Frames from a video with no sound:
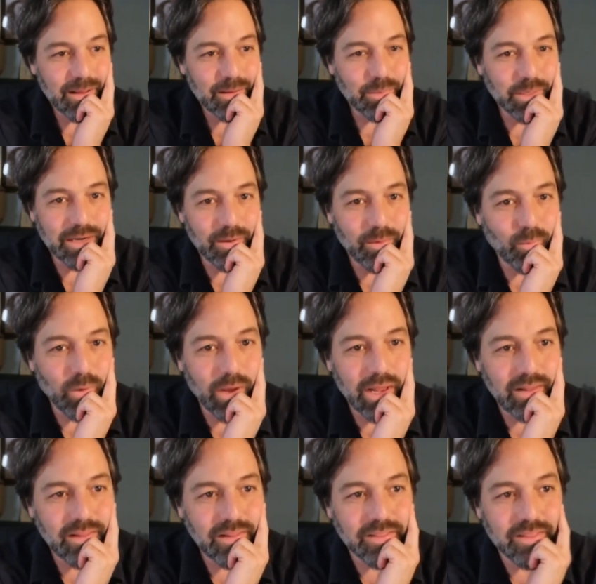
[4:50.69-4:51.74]
But
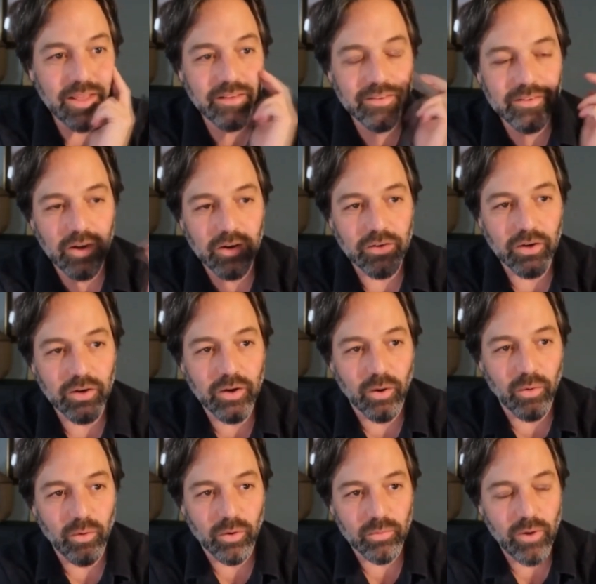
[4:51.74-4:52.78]
when things start to
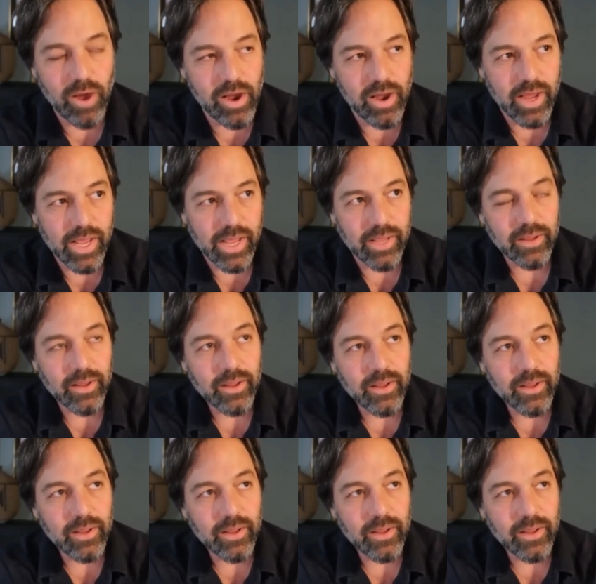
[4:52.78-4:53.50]
go awry,